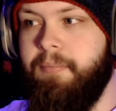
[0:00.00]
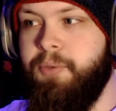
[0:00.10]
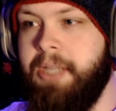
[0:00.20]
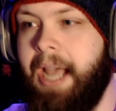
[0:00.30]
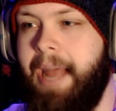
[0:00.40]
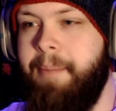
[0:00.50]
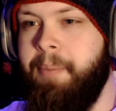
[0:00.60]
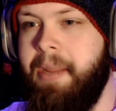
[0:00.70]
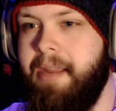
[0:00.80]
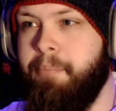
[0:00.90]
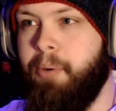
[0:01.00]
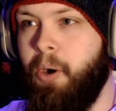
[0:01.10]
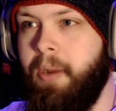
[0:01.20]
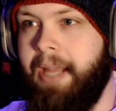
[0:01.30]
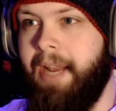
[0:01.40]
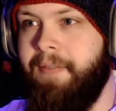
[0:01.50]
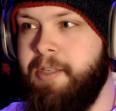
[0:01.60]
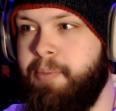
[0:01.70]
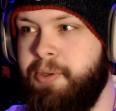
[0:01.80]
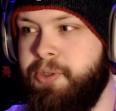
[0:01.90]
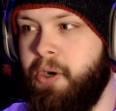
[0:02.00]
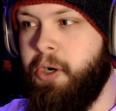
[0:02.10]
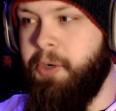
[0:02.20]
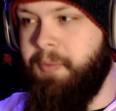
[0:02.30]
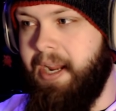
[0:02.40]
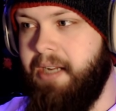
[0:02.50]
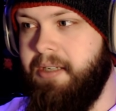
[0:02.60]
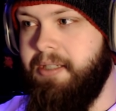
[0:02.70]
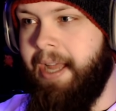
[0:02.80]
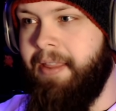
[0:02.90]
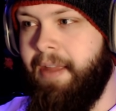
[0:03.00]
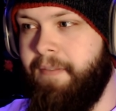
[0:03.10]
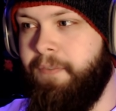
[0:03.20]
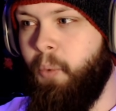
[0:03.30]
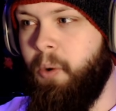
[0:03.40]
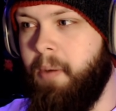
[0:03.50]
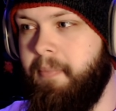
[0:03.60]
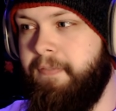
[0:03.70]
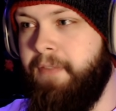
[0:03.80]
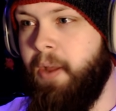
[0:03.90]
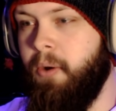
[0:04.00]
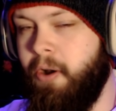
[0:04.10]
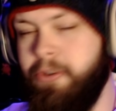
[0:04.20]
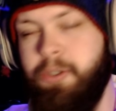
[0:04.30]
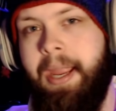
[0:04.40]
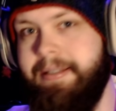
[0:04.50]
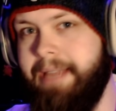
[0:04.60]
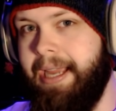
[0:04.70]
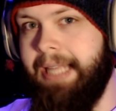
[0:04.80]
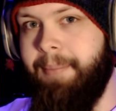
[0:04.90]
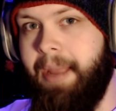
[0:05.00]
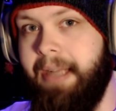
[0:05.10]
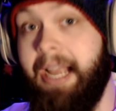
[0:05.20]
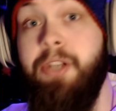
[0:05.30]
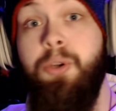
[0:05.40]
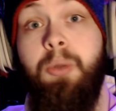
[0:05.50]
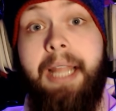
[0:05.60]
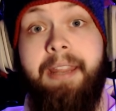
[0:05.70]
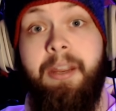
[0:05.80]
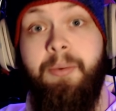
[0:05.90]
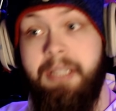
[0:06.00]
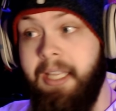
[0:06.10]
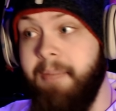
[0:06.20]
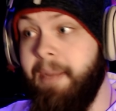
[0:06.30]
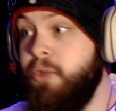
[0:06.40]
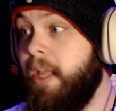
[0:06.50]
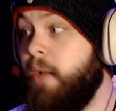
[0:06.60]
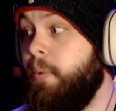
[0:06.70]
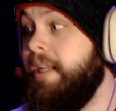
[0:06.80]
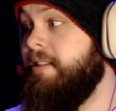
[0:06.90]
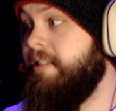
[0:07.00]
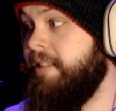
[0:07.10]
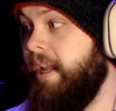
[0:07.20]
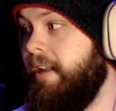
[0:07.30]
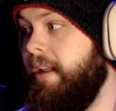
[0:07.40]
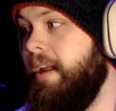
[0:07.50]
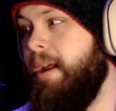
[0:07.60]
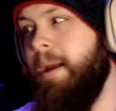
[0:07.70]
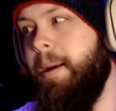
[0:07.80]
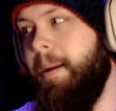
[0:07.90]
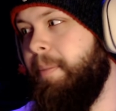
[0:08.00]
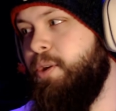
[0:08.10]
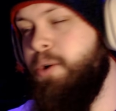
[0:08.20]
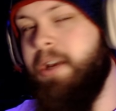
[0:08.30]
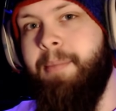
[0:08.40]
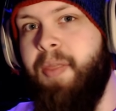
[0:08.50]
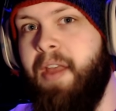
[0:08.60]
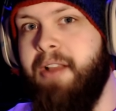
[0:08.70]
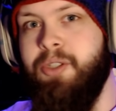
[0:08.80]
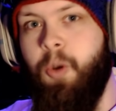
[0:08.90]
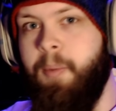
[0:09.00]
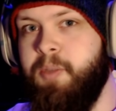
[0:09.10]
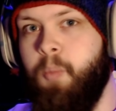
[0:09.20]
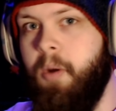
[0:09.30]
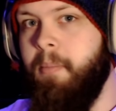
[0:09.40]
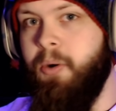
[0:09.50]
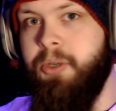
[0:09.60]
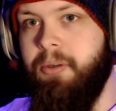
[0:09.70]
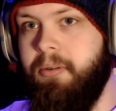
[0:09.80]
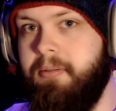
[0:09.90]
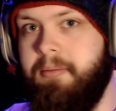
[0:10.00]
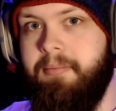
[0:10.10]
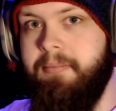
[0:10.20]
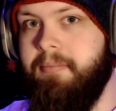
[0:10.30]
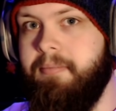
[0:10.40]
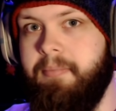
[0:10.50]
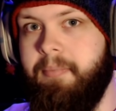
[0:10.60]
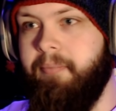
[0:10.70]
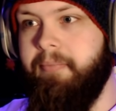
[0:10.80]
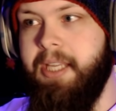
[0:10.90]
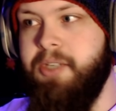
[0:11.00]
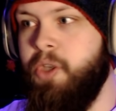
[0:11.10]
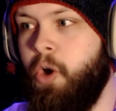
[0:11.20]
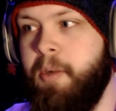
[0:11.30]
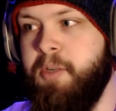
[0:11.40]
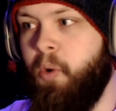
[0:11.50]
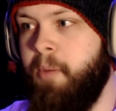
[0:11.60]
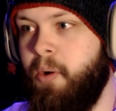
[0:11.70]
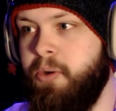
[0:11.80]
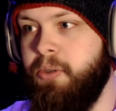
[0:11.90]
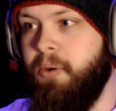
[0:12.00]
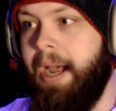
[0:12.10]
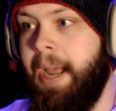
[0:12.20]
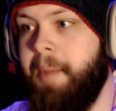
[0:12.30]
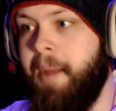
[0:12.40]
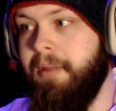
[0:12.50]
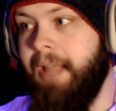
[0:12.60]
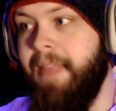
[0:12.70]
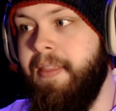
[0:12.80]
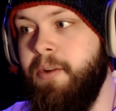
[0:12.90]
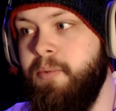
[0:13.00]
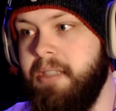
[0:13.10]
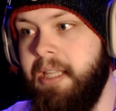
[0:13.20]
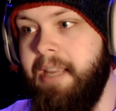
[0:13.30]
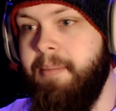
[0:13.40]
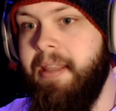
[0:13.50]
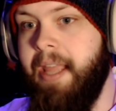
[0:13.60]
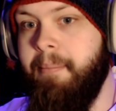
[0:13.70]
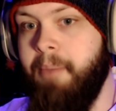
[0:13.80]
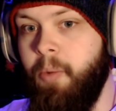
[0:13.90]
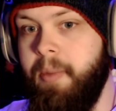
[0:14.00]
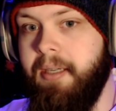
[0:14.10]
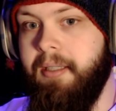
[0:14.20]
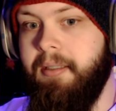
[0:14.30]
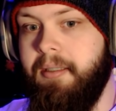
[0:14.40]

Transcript: Scott being broken out of his berserker rage, out of that form, felt also anticlimactic. I do like that it was Liam. I do like what he had said, but you could have made that so much more emotional. So much more emotional. I'm glad that it was Liam in that moment.